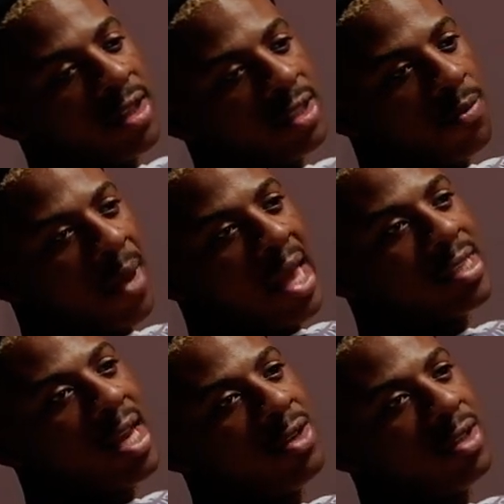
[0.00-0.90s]
So
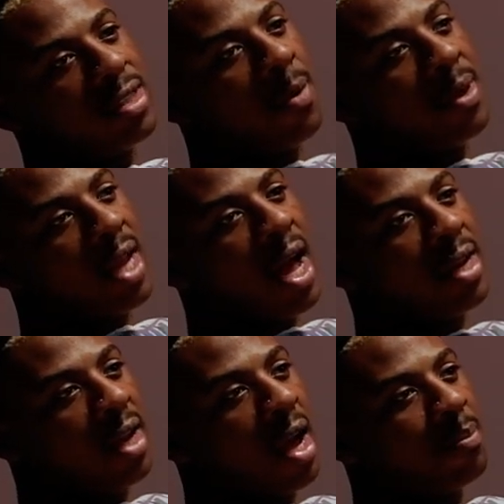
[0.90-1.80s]
Basquiat used to tell
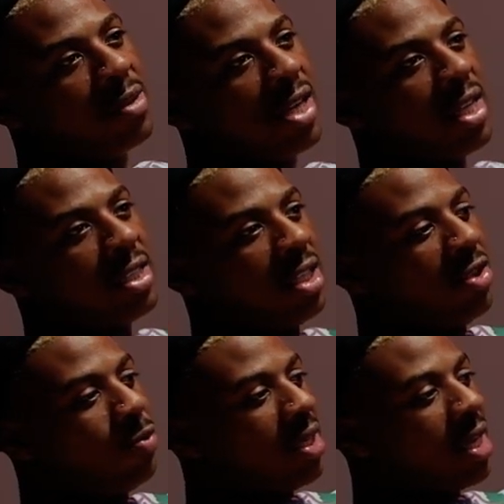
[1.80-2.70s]
Madonna, I'm jealous of
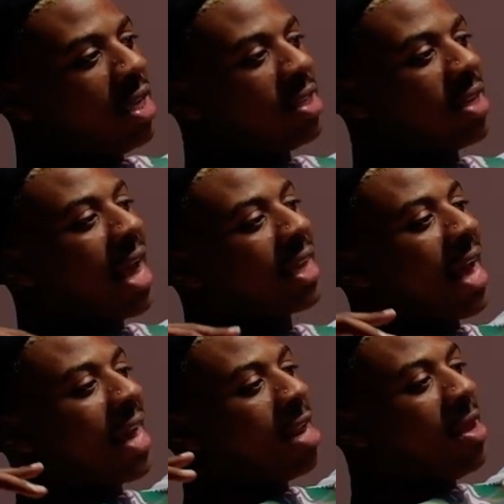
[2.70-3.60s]
you because I got to